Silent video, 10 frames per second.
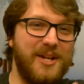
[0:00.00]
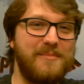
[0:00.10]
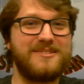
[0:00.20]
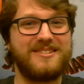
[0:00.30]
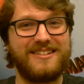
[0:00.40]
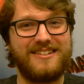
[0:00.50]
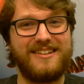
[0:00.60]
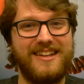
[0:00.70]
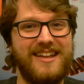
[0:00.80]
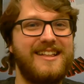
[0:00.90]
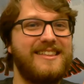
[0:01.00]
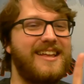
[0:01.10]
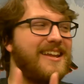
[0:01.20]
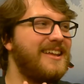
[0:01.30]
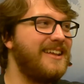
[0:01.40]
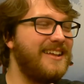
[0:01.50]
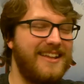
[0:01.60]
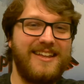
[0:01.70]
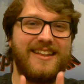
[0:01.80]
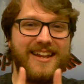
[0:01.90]
claims that he,
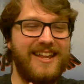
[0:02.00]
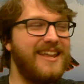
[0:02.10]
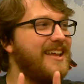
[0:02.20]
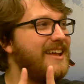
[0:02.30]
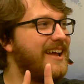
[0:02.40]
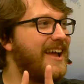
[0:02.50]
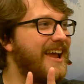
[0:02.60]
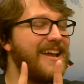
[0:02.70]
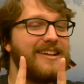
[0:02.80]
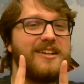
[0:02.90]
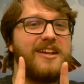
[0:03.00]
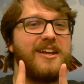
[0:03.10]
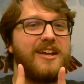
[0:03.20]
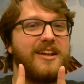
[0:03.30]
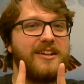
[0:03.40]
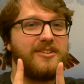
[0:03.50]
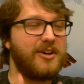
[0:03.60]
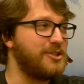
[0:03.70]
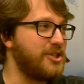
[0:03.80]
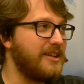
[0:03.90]
that he and
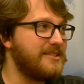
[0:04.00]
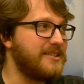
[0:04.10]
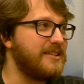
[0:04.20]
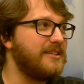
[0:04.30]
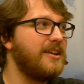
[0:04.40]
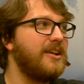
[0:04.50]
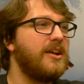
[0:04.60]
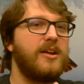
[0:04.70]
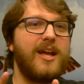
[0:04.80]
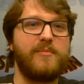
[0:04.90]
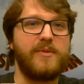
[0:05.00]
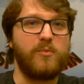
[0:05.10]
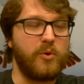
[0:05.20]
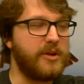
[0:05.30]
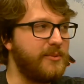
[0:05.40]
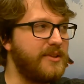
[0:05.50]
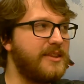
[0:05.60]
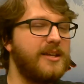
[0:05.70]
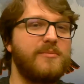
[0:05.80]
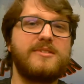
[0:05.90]
Don Johnson have been working
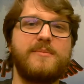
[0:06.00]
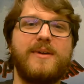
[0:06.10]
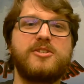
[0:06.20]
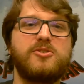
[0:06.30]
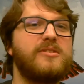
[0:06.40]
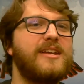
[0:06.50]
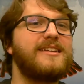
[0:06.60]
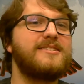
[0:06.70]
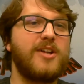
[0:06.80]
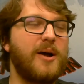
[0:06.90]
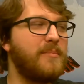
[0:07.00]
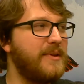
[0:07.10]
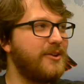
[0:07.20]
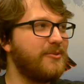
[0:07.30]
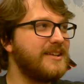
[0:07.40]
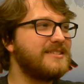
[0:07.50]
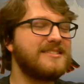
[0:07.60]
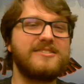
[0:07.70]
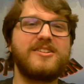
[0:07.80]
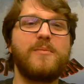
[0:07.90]
with them to make sure they stop being
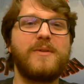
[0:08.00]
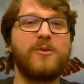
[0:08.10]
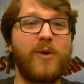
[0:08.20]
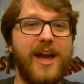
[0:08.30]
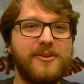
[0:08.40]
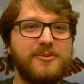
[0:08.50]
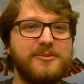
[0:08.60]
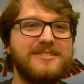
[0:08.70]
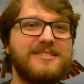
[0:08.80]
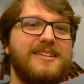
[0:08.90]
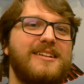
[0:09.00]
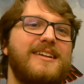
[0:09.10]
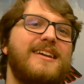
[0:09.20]
racist and stop being radicals.